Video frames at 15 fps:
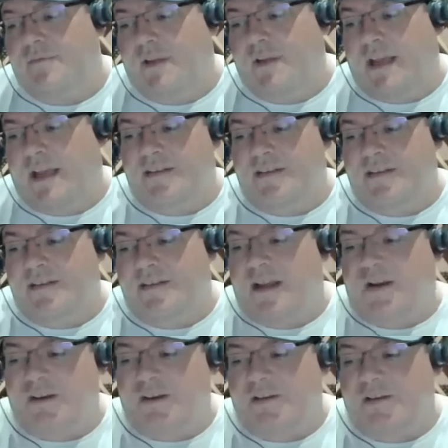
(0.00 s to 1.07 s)
Yeah, he's got
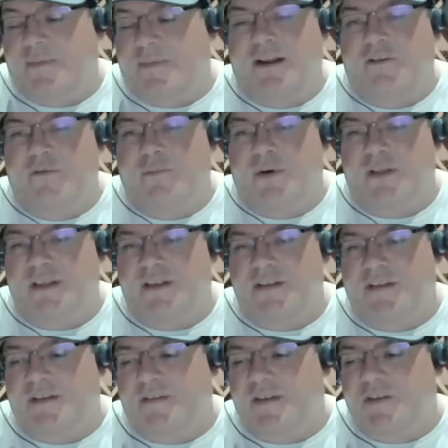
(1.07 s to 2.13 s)
great tobacco, but this
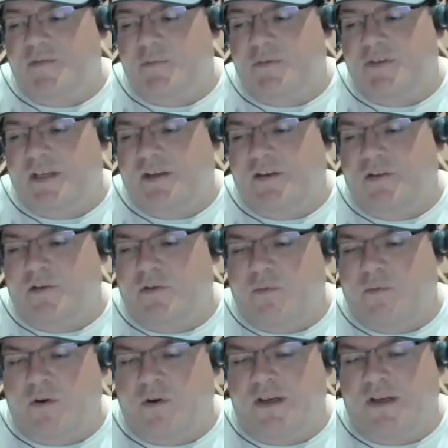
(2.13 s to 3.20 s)
this particular
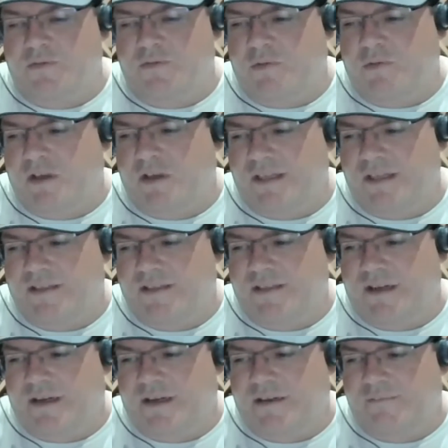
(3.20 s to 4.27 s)
one is one that's
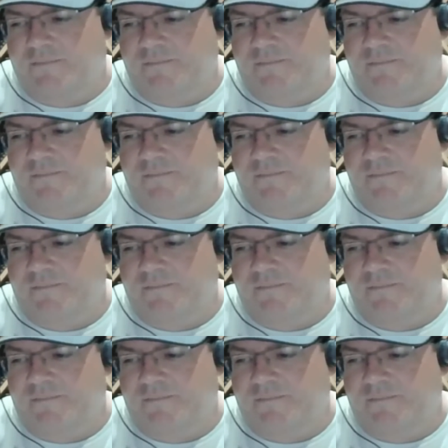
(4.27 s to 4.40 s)
uh,